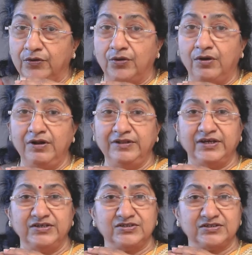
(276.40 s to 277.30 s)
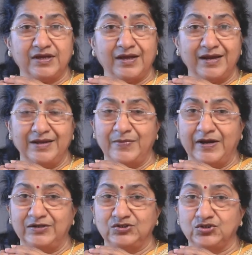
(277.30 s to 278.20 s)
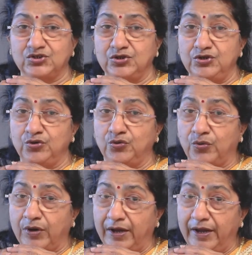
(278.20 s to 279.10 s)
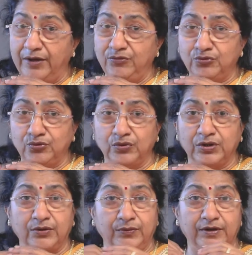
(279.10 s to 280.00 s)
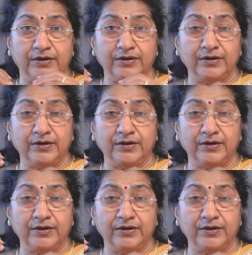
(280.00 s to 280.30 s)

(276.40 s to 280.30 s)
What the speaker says: all these elements you have to cover